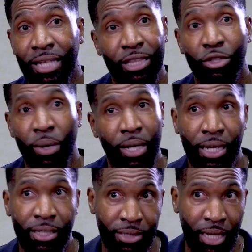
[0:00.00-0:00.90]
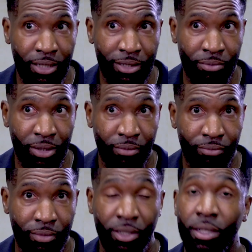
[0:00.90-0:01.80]
not the way God designed it to be.
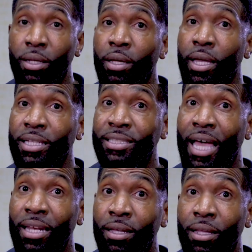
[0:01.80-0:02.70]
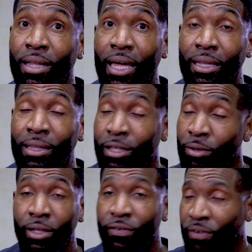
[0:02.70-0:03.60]
Is that like
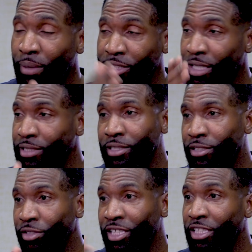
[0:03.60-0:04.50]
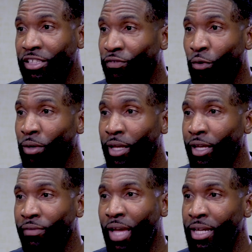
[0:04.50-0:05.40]
literally from like Genesis 3, Genesis 4, like
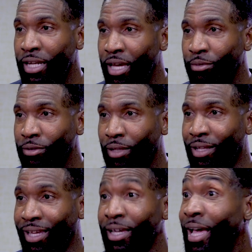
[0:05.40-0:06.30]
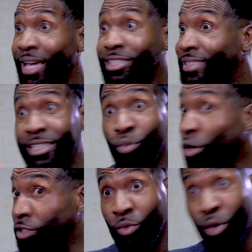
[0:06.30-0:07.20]
you have Cain and Abel. Like it just gets
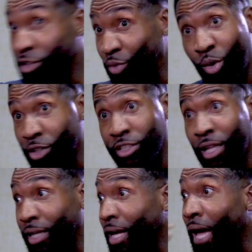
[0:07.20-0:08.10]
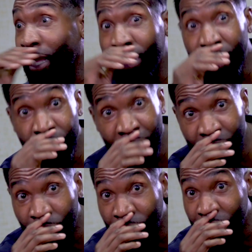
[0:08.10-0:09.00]
worse and worse and worse. You're like, golly,
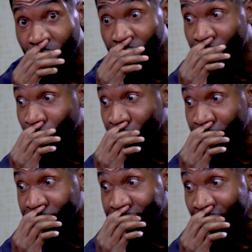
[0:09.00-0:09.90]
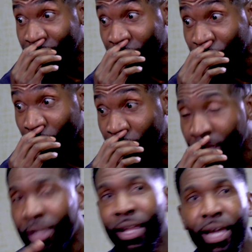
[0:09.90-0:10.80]
man, yo, we need a savior, bro.
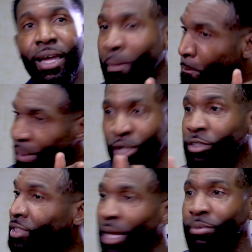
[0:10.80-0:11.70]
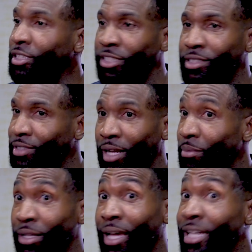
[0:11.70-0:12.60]
Like it builds up to Jesus
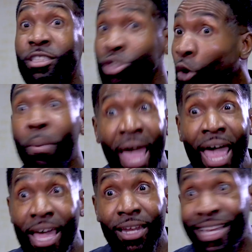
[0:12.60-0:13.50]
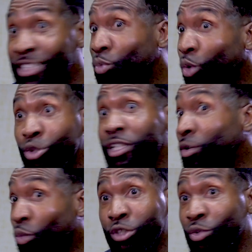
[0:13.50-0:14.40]
coming. Like it's so bad. It gets worse
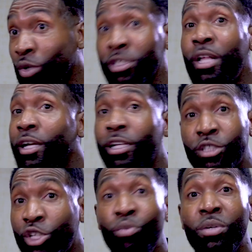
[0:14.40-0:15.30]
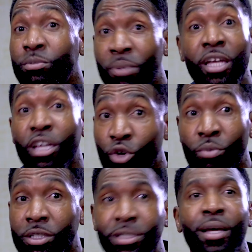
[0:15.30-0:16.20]
and worse and worse because humans being
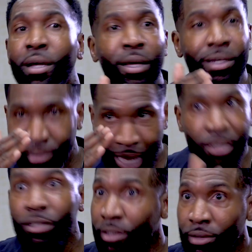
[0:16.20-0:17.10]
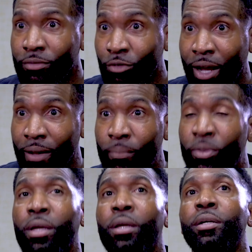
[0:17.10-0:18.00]
humans is not good, right?
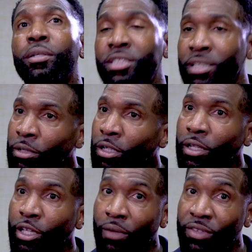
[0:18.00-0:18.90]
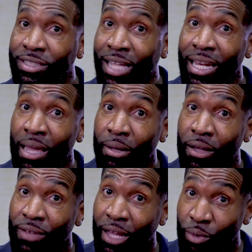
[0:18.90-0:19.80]
Similarly, you have this dynamic
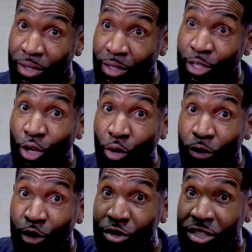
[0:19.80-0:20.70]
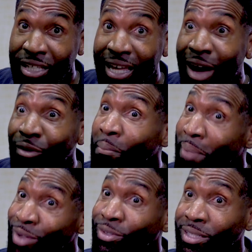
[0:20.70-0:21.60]
of like what, you know, you see how
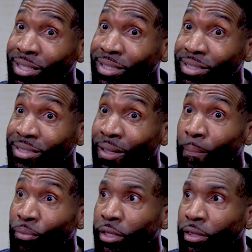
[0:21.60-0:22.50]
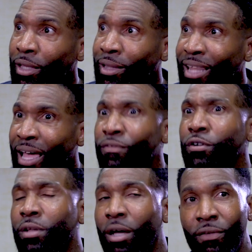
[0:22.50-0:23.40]
unbounded it is. The
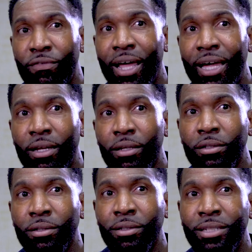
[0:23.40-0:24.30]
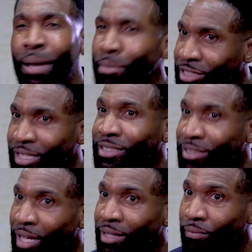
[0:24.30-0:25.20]
level of like damage that's
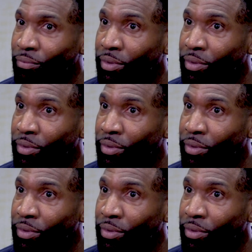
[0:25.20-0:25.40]
done.